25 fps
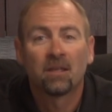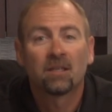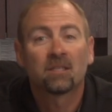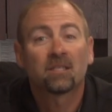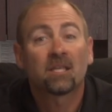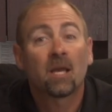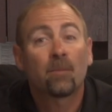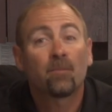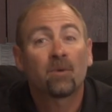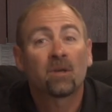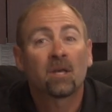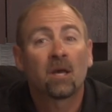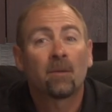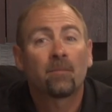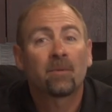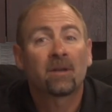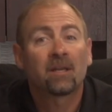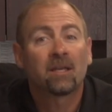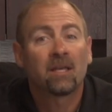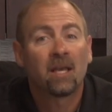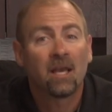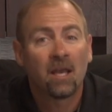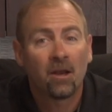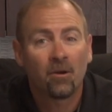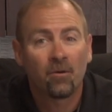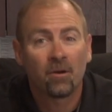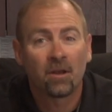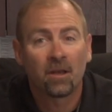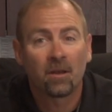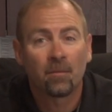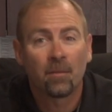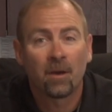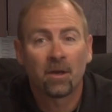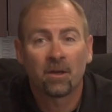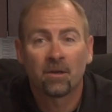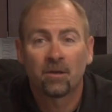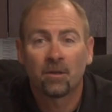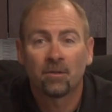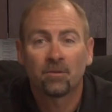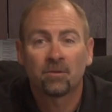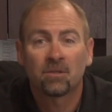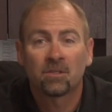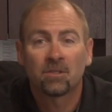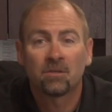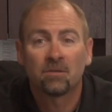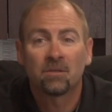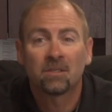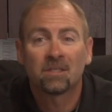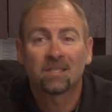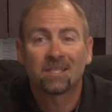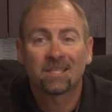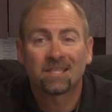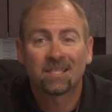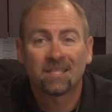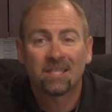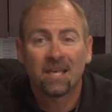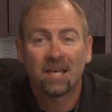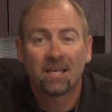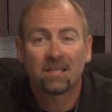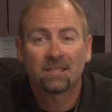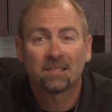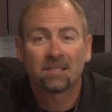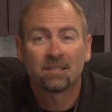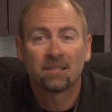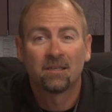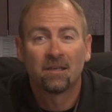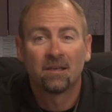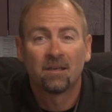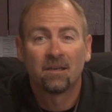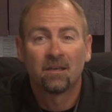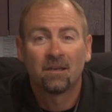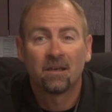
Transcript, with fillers: Stepping up and caring about another student's success